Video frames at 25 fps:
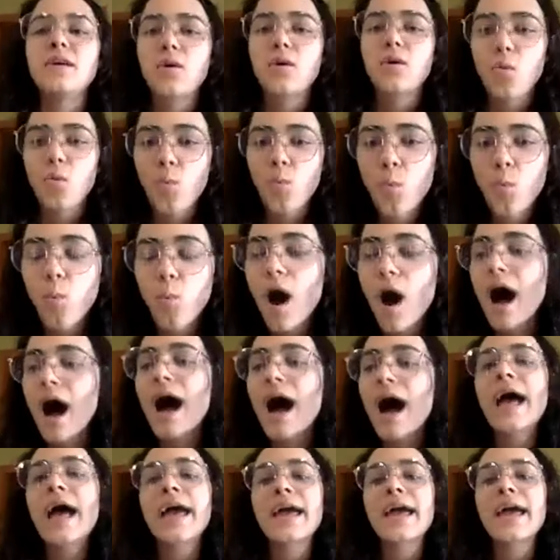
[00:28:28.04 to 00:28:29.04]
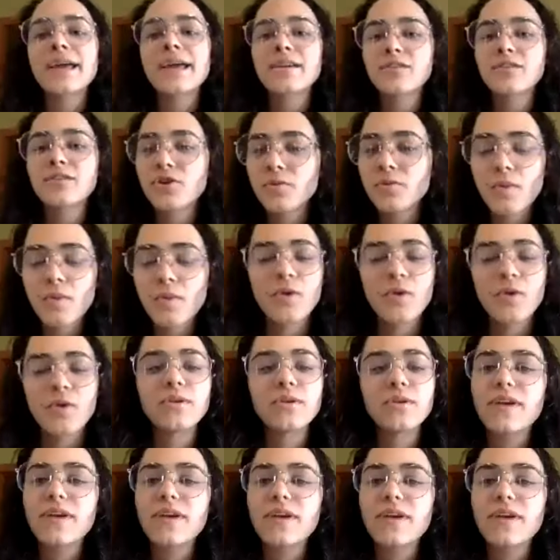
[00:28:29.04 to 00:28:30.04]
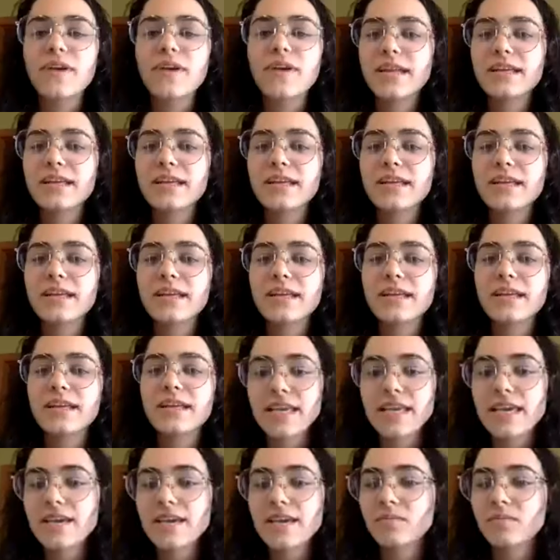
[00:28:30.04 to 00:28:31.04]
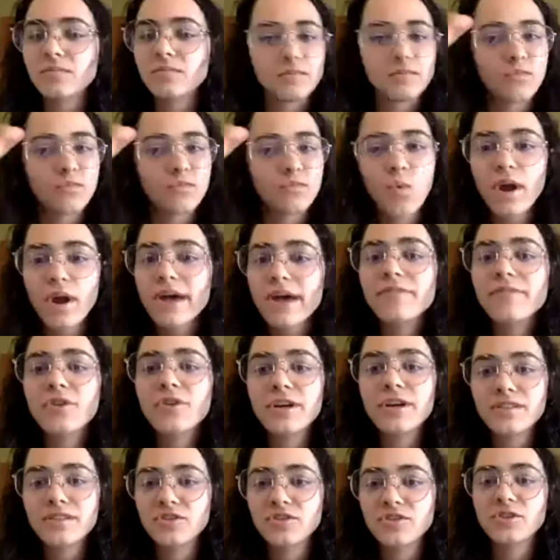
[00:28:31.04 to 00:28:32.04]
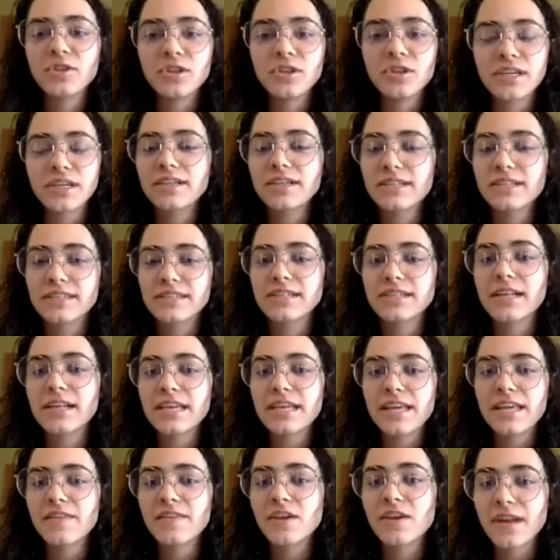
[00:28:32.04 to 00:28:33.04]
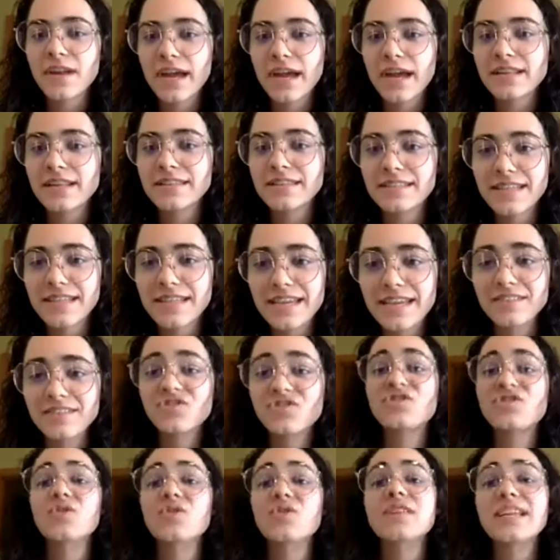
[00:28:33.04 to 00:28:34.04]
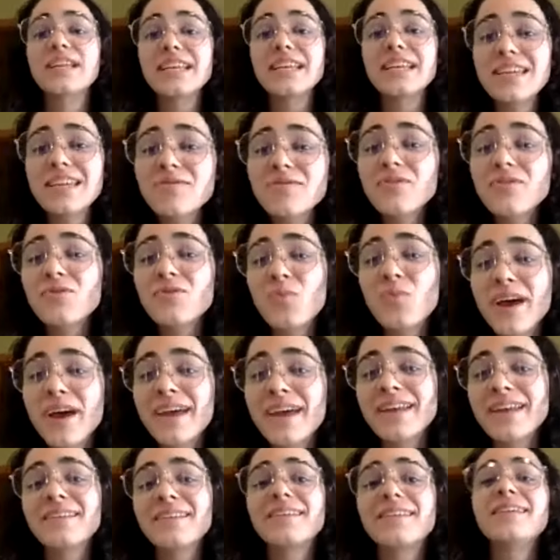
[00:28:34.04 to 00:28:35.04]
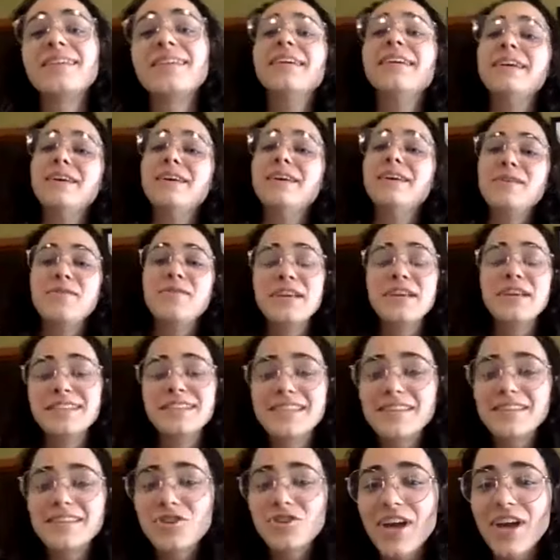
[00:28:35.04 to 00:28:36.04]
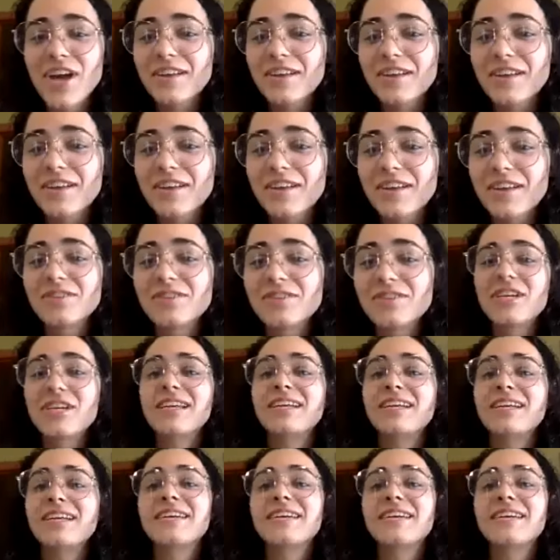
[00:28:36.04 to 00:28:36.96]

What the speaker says: why you're motivated to study whatever it is you're looking to study in the United States, so that even when things get challenging,